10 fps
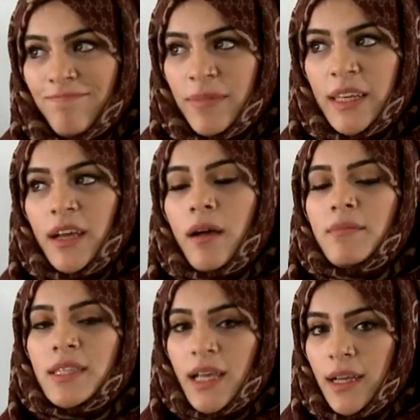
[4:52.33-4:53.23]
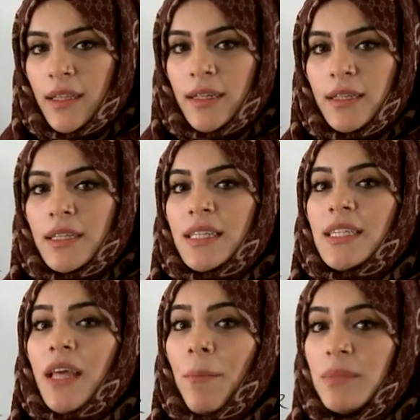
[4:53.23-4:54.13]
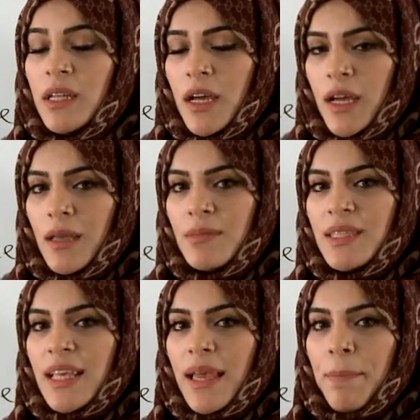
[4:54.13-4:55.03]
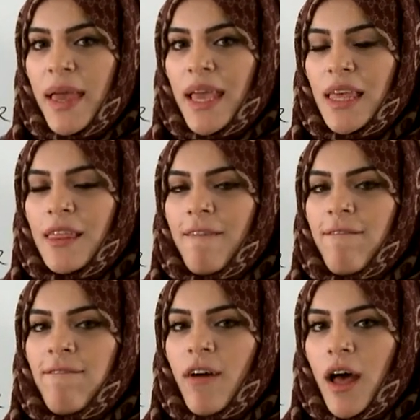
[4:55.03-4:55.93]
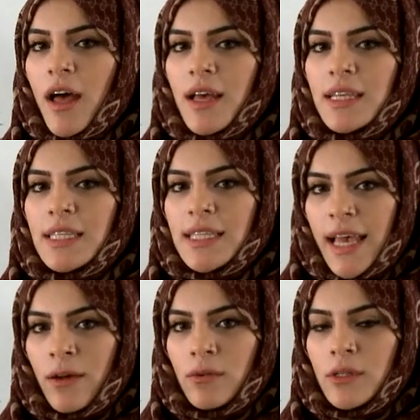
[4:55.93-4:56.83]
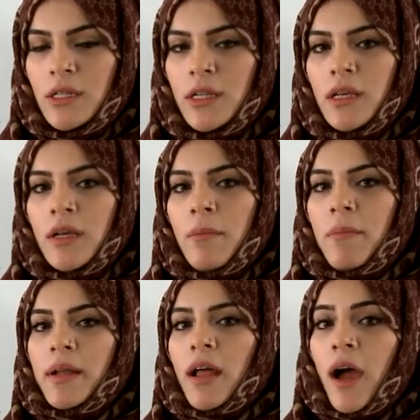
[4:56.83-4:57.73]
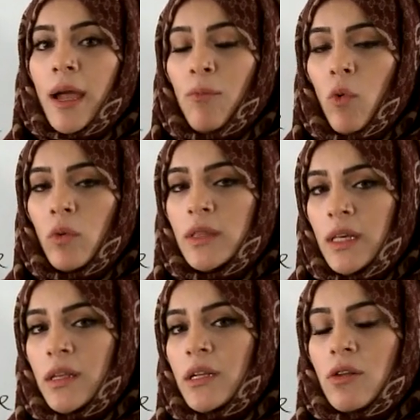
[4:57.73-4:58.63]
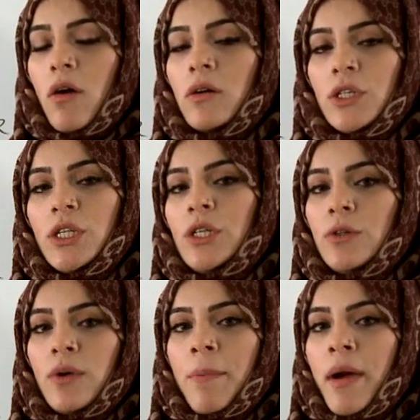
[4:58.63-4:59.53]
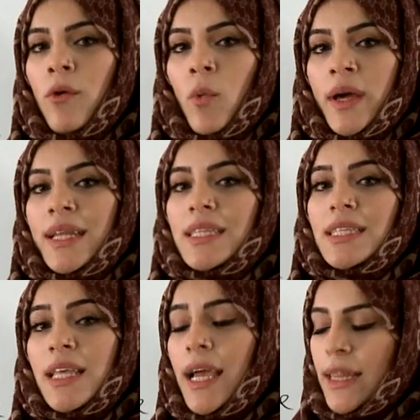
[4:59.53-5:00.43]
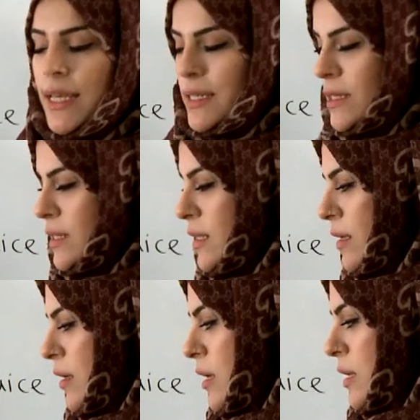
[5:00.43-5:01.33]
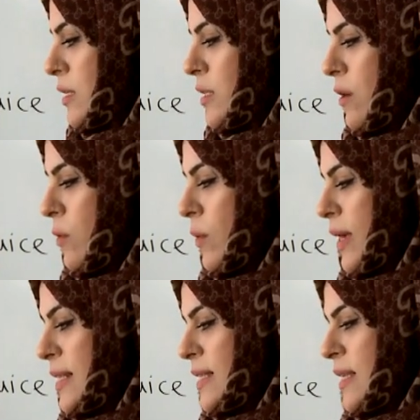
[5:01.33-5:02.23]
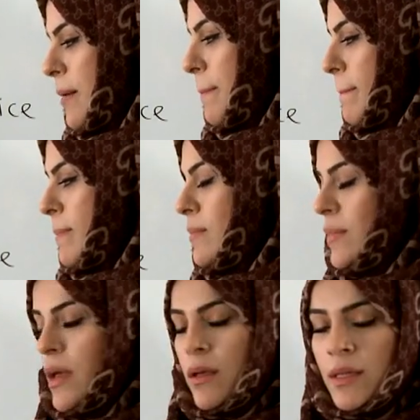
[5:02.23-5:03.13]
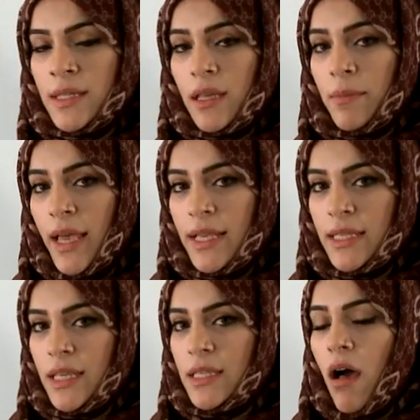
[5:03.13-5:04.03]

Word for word: become silent. Sometimes they make the f sound, but I'm only going to talk to you about when it's silent. So in some in some cases,